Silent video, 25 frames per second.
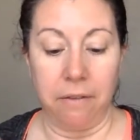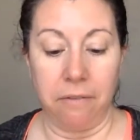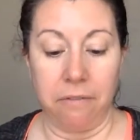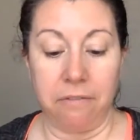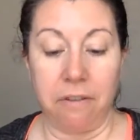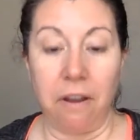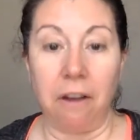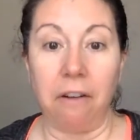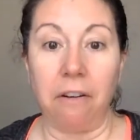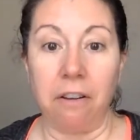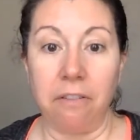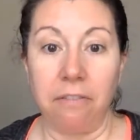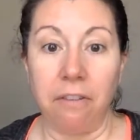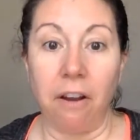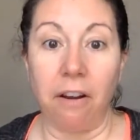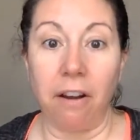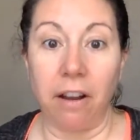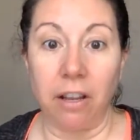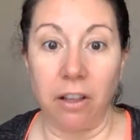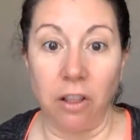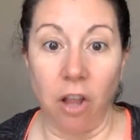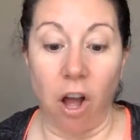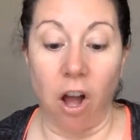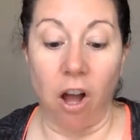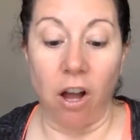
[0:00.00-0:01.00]
very,
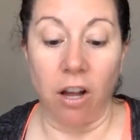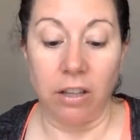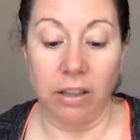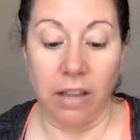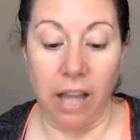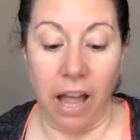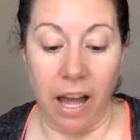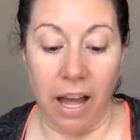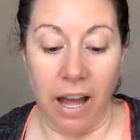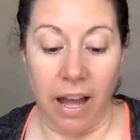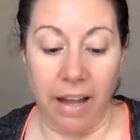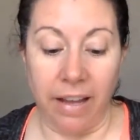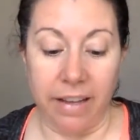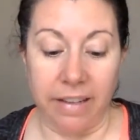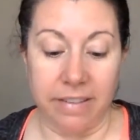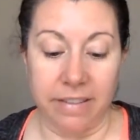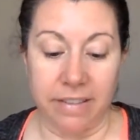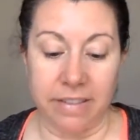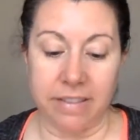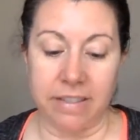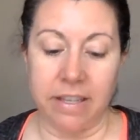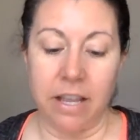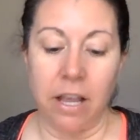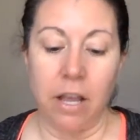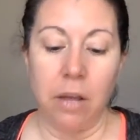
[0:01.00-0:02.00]
very long
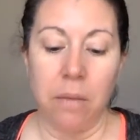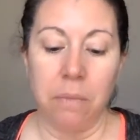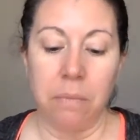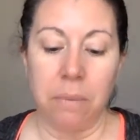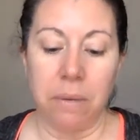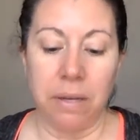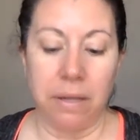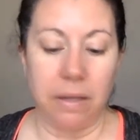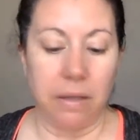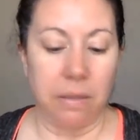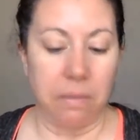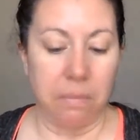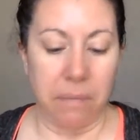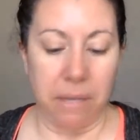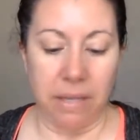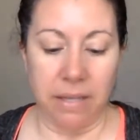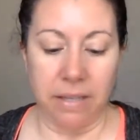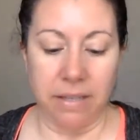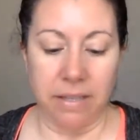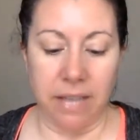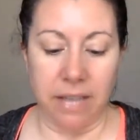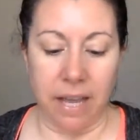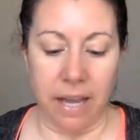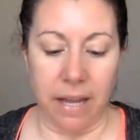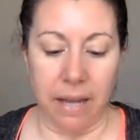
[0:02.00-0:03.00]
lines. But in the
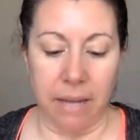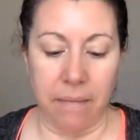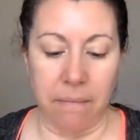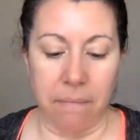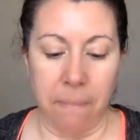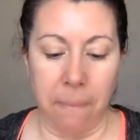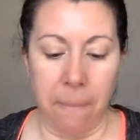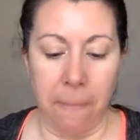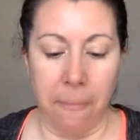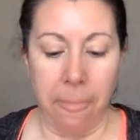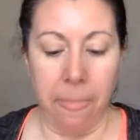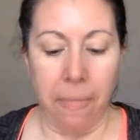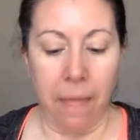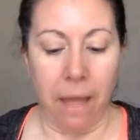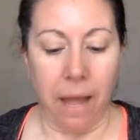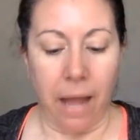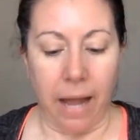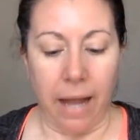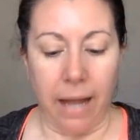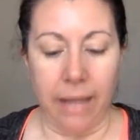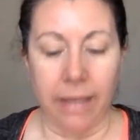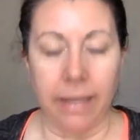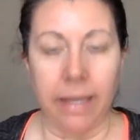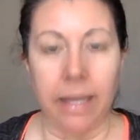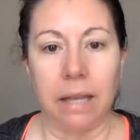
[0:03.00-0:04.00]
meantime,
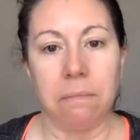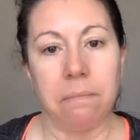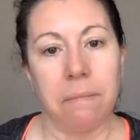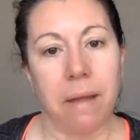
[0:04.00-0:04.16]
I can